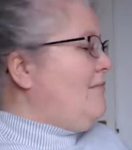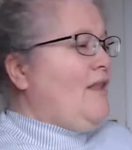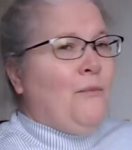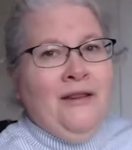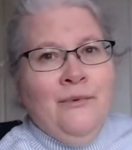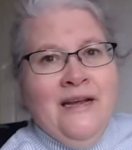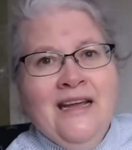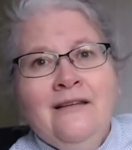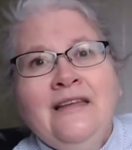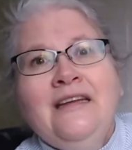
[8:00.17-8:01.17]
By the way,
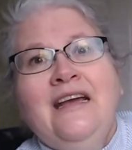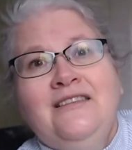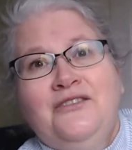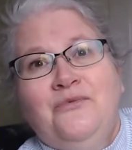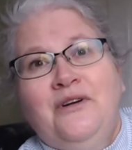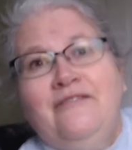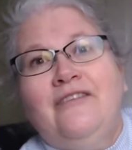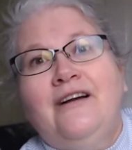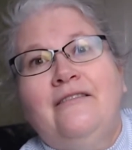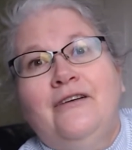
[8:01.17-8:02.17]
Helen has
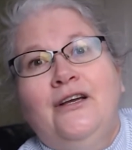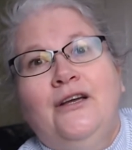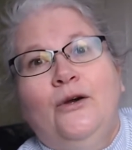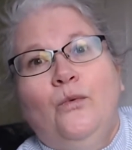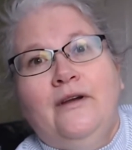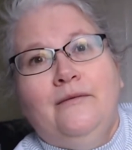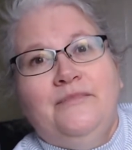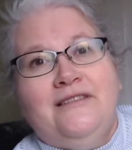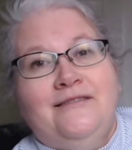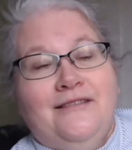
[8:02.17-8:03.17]
25
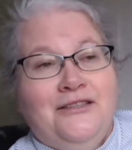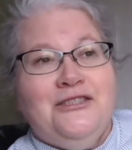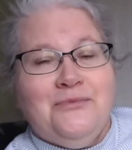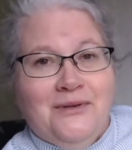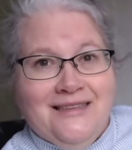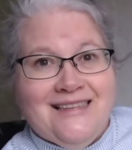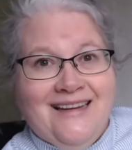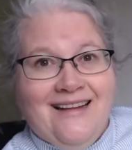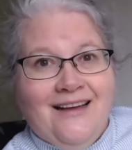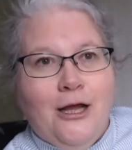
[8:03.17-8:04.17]
whips. I just want to say
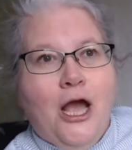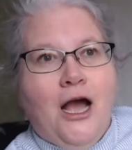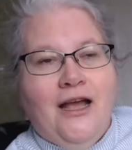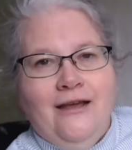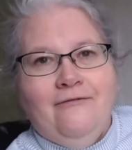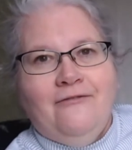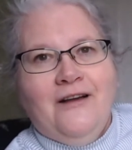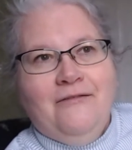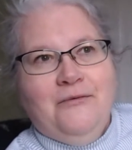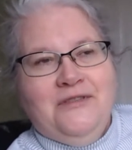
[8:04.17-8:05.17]
that. I had
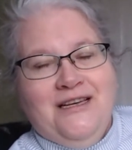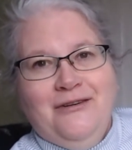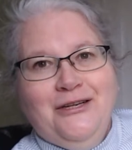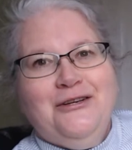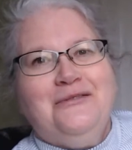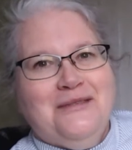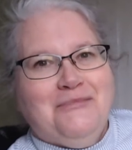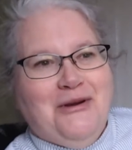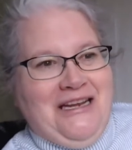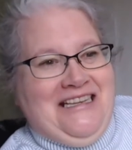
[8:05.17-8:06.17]
5 and was having a nervous
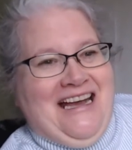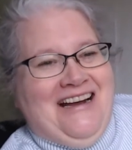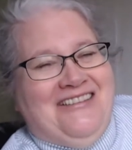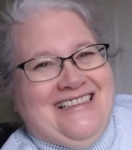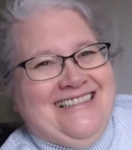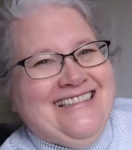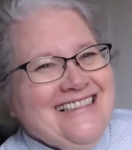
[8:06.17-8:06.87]
breakdown.